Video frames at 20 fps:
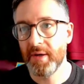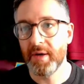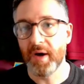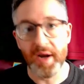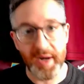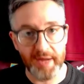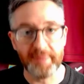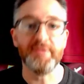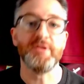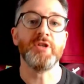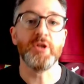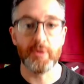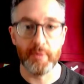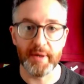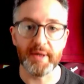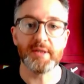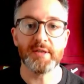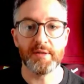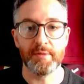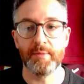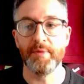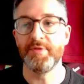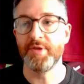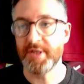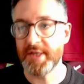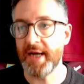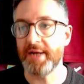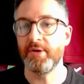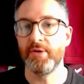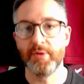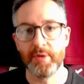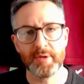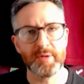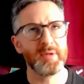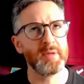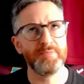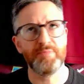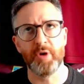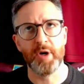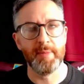another two weeks that we've just had on the
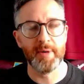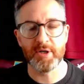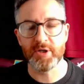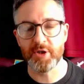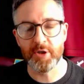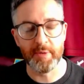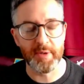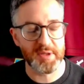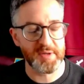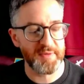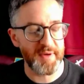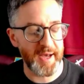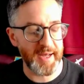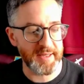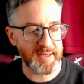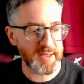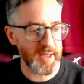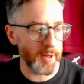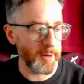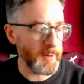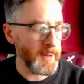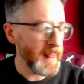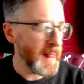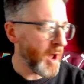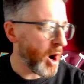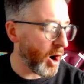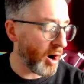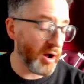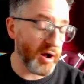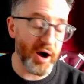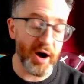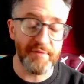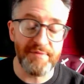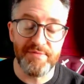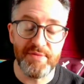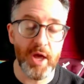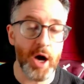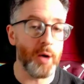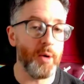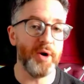pretty much two weeks we've had. So I, I have
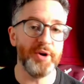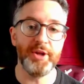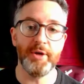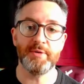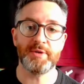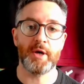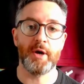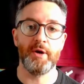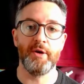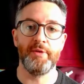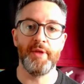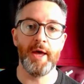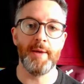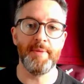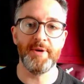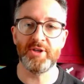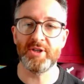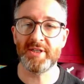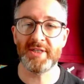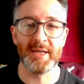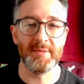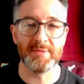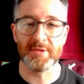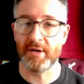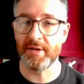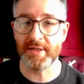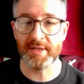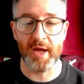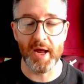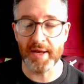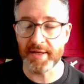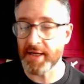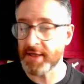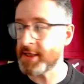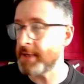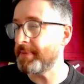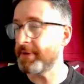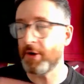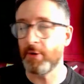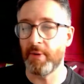no idea what's going on there, but it just seems like this a, a,
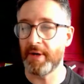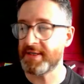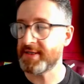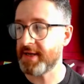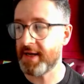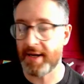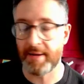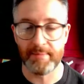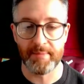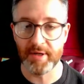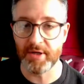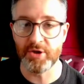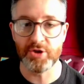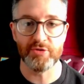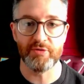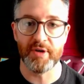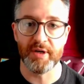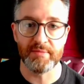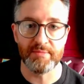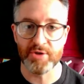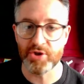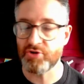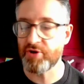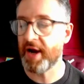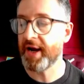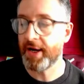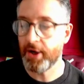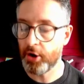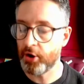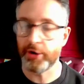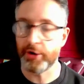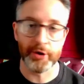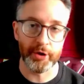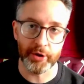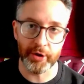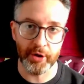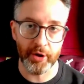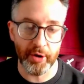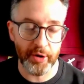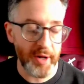typical West Ham injury, just dragging on and on
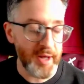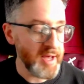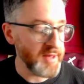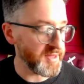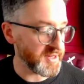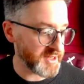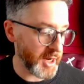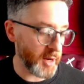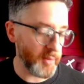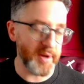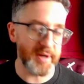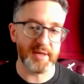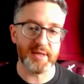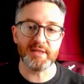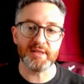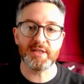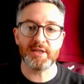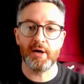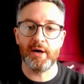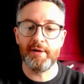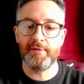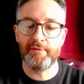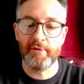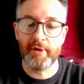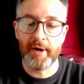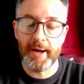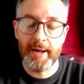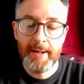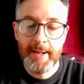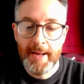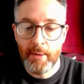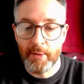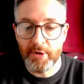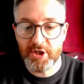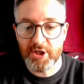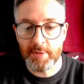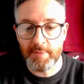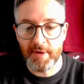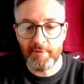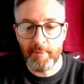and on. There's no end in sight for it, which
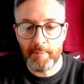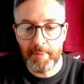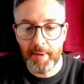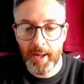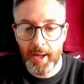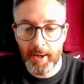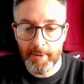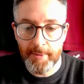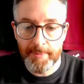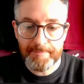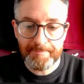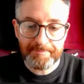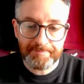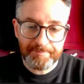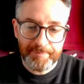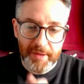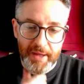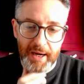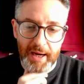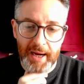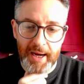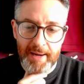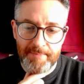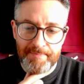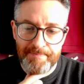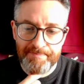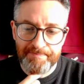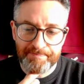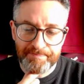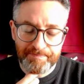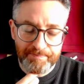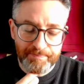is a bit of a blow. Um,